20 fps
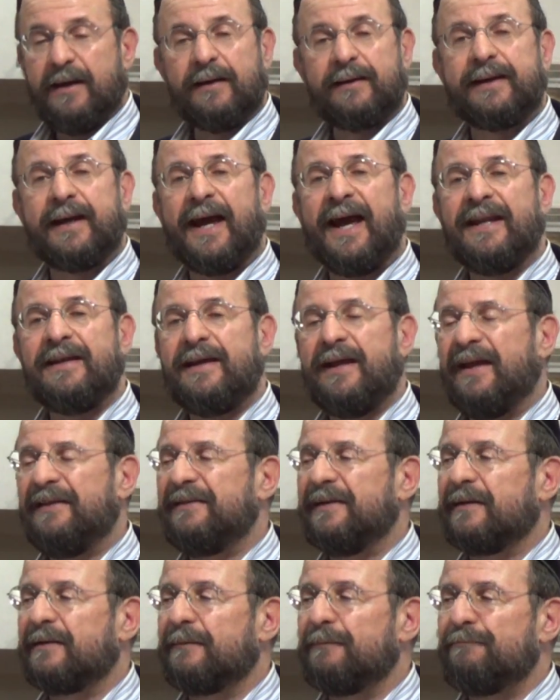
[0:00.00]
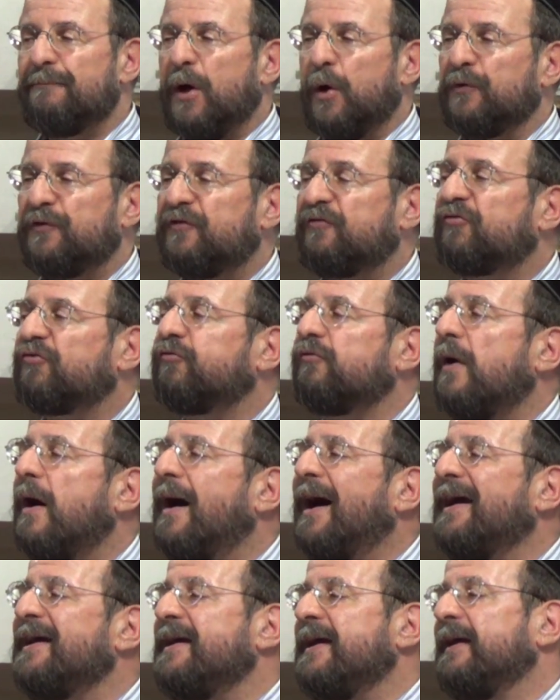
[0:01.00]
again, in the most
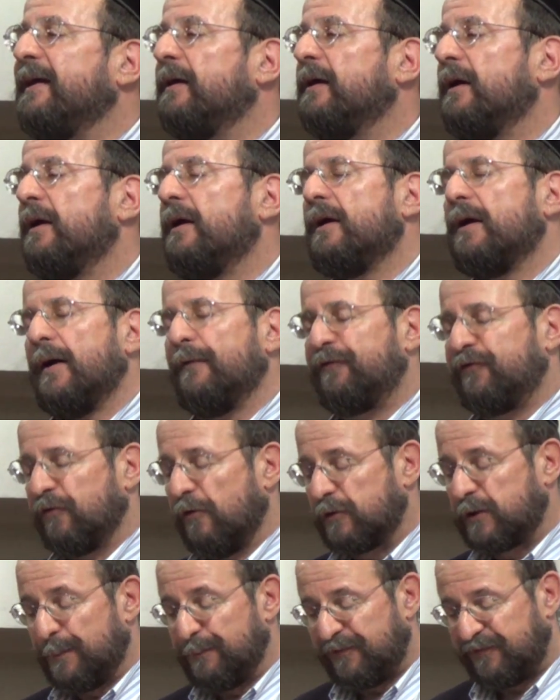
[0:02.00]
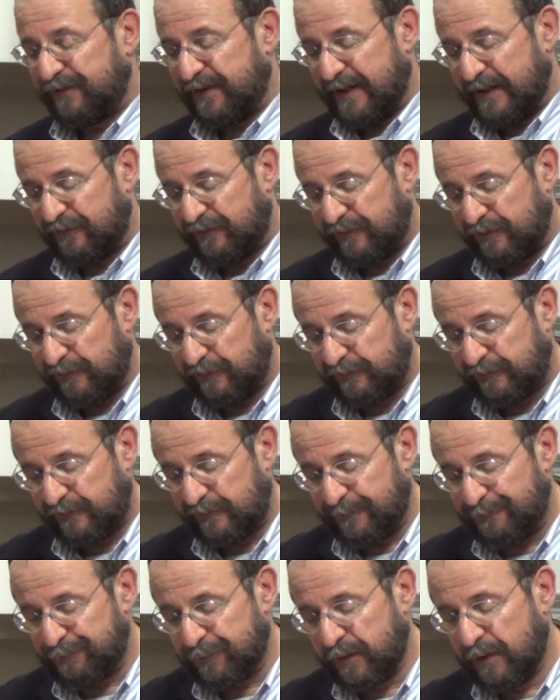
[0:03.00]
trying of circumstances.